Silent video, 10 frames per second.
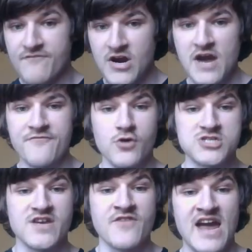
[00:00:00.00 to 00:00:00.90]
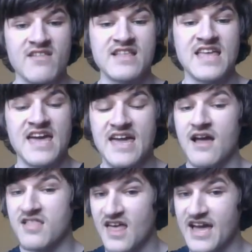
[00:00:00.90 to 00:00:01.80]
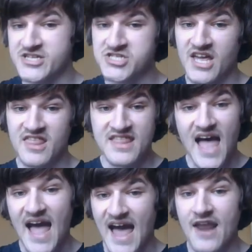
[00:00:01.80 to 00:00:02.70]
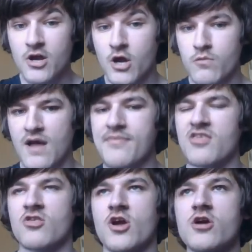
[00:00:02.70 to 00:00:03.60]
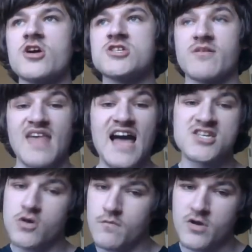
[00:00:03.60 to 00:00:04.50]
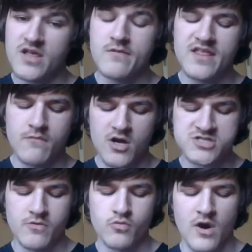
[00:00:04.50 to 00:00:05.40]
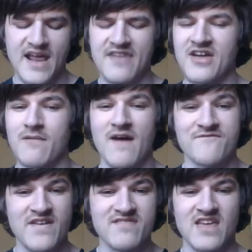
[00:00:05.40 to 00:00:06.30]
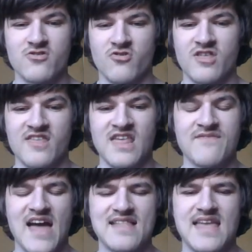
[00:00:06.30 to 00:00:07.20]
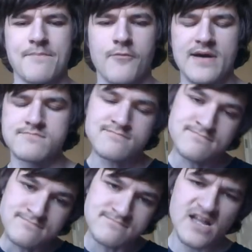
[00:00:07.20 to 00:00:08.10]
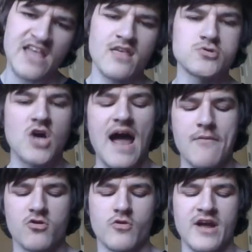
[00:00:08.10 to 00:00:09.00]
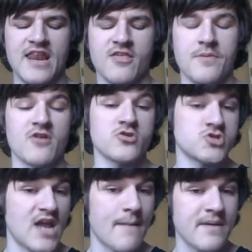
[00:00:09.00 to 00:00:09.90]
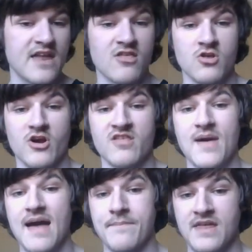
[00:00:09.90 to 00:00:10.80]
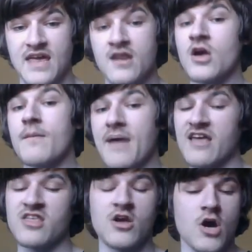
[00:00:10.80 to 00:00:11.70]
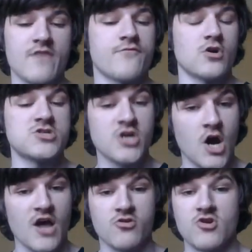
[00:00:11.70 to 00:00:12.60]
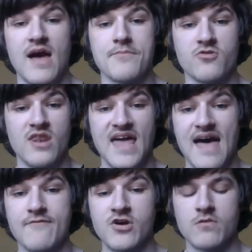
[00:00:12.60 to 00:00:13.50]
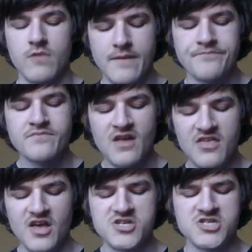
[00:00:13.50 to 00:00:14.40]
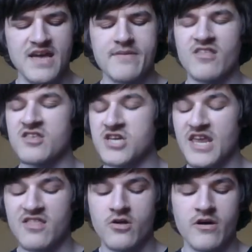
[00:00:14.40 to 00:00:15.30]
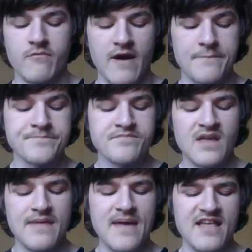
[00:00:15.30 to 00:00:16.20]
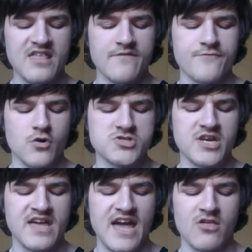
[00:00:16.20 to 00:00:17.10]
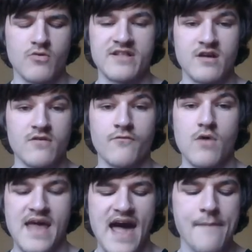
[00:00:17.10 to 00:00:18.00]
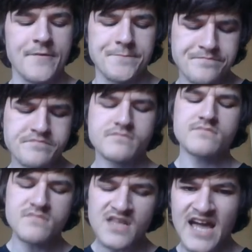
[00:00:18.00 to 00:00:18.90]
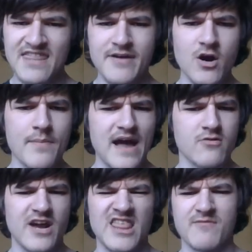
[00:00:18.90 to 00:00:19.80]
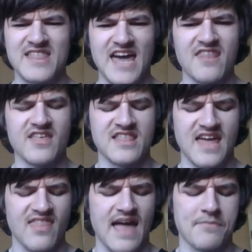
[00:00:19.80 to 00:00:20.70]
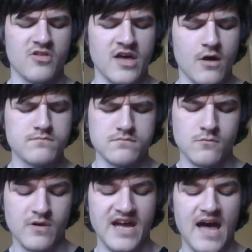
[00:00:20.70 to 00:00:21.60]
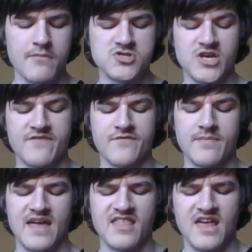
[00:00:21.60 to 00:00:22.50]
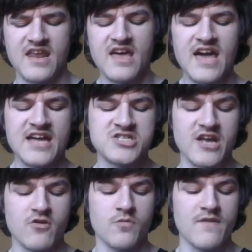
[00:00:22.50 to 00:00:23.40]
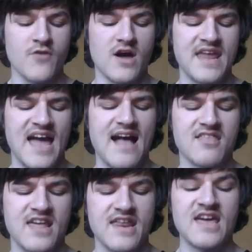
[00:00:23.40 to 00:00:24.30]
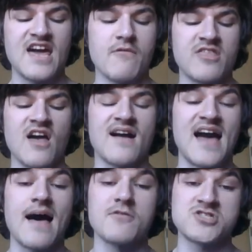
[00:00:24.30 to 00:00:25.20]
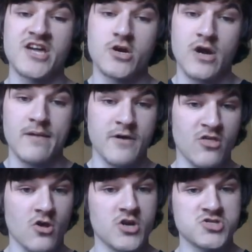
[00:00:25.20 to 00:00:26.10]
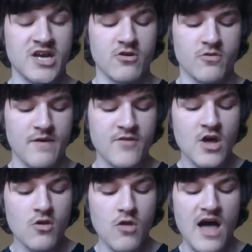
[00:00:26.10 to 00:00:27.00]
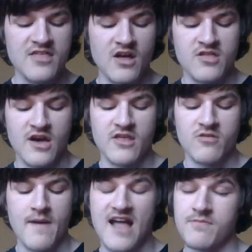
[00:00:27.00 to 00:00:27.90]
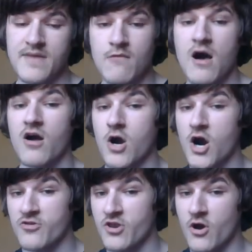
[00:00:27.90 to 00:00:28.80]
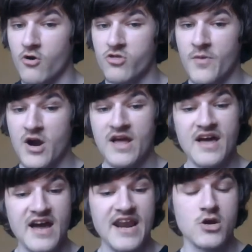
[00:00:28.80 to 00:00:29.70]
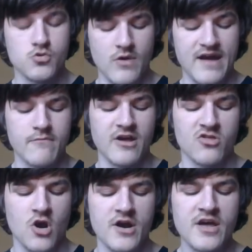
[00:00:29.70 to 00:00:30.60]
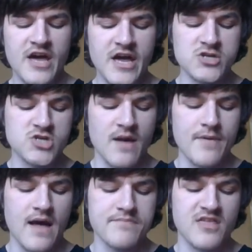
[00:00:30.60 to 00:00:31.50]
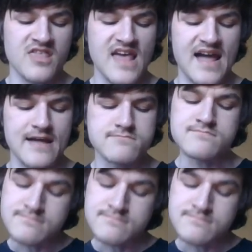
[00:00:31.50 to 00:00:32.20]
Very fortunate for Hailie Deegan. I'll tell you, she has not had a good run this year. She's actually doing really, really well. She was running, I think, around 15th or 16th at that point and some drivers who are inexperienced who should not be in the series, in my opinion. Basically, Con cost her an opportunity to have a good run. It's such a shame because she needs a good run, and that's the unfortunate case right there of what happened. And then we go back racing with 10 10 laps to go. With Kyle Busch leading from the inside and Chandler Smith on the outside. And we saw Kyle Busch get a great restart as Chandler Smith lost a ton of spots. Meanwhile, Carson Hocevar got a great restart and jumped up to second.